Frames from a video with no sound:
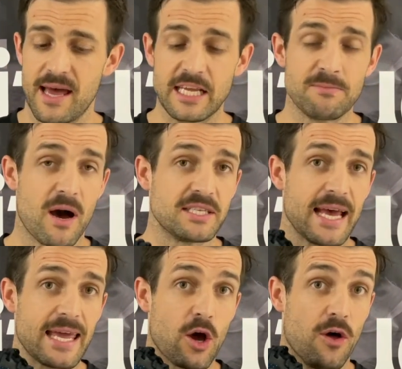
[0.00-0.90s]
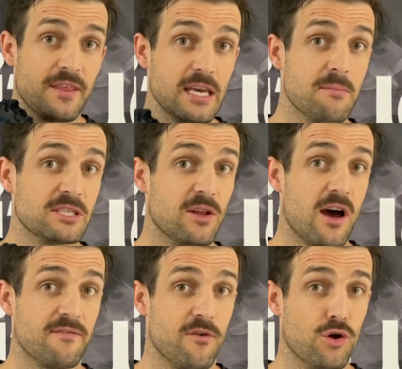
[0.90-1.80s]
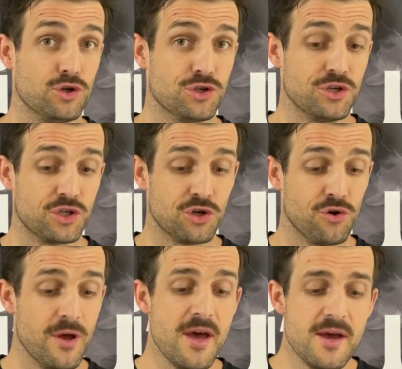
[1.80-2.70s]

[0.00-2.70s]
is my take on the Nimbus Lite version 2.